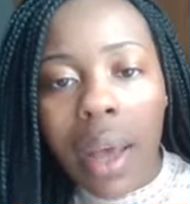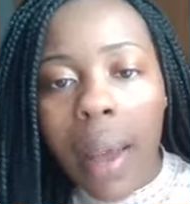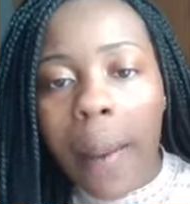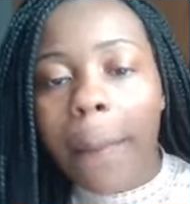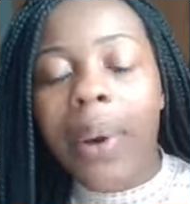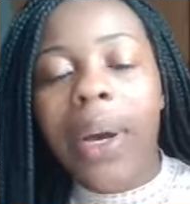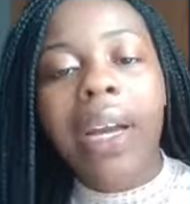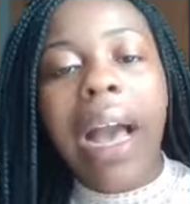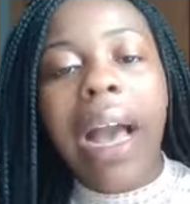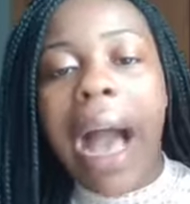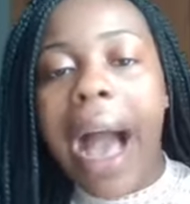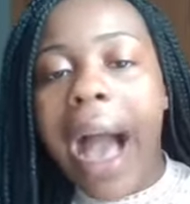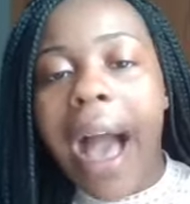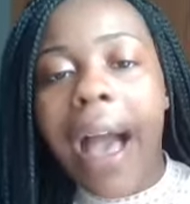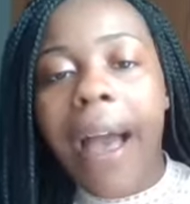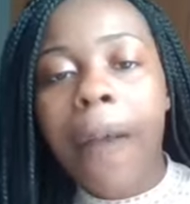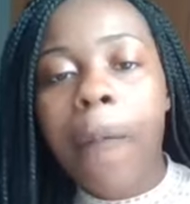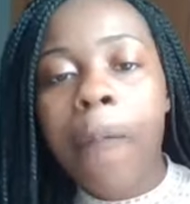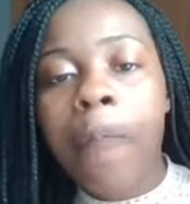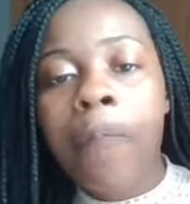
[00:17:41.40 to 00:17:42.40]
But
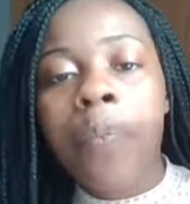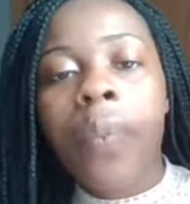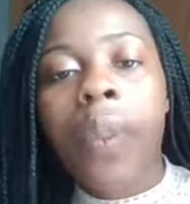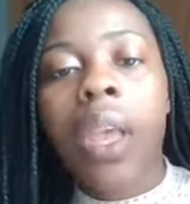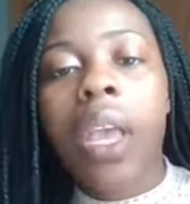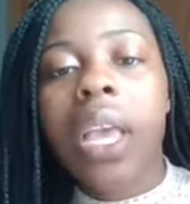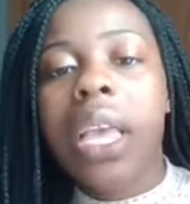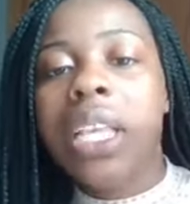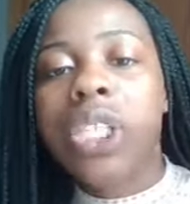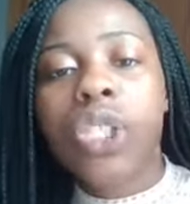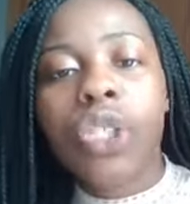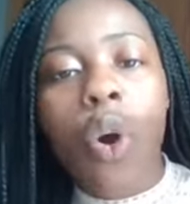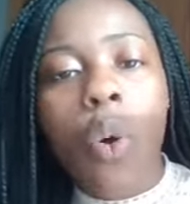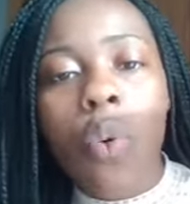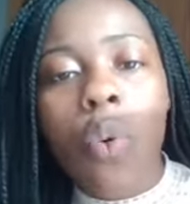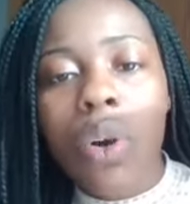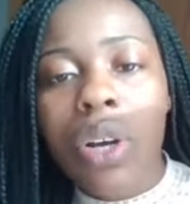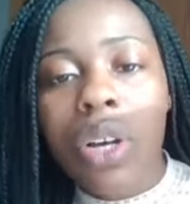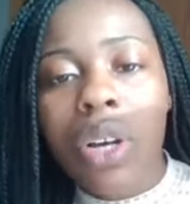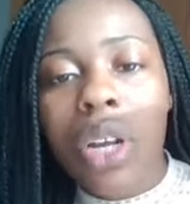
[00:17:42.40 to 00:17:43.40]
God is so
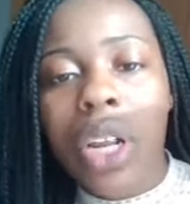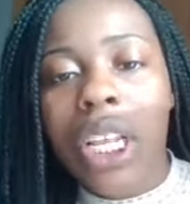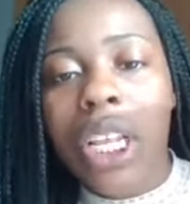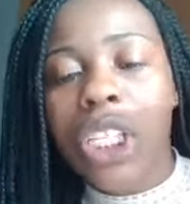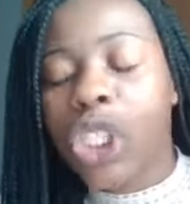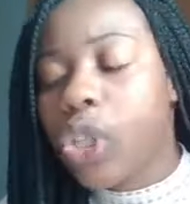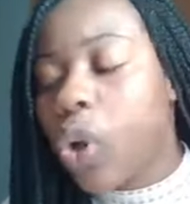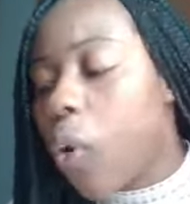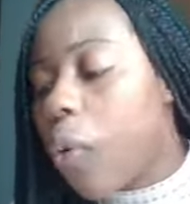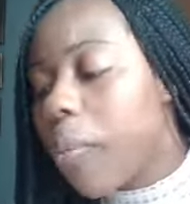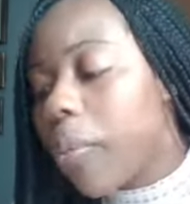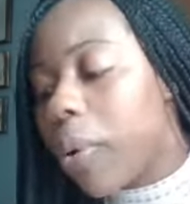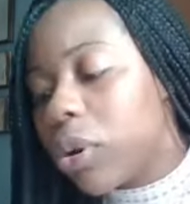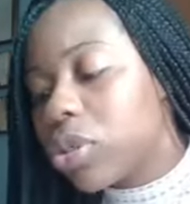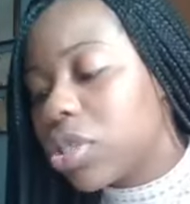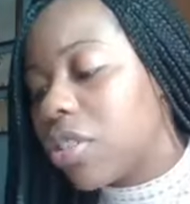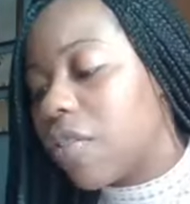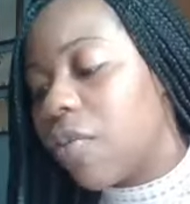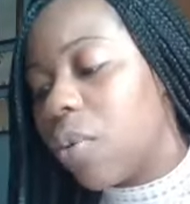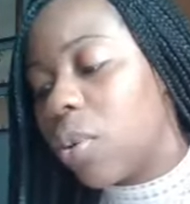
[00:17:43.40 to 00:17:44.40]
good and so
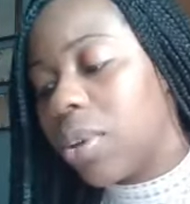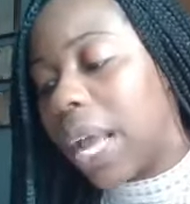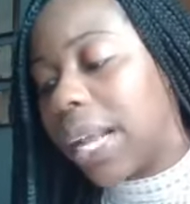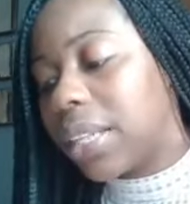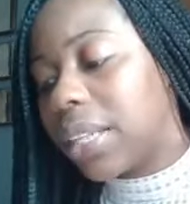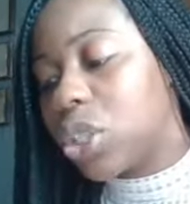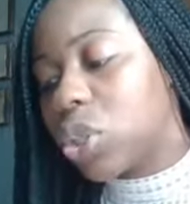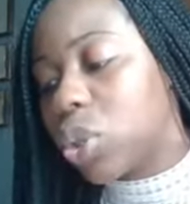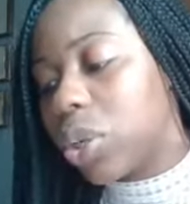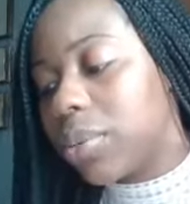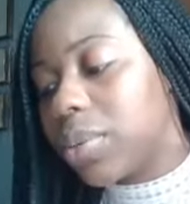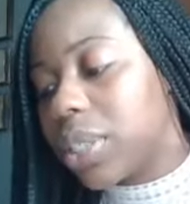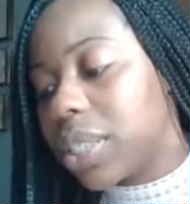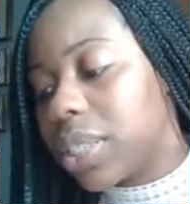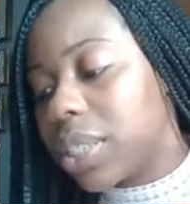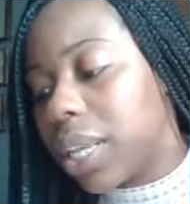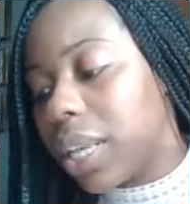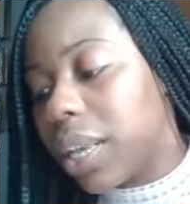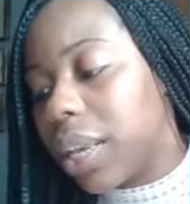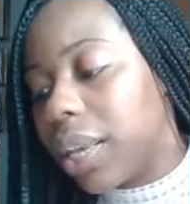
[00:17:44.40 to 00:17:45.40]
merciful, like the scripture
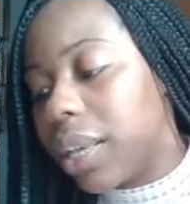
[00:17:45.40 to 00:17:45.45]
says.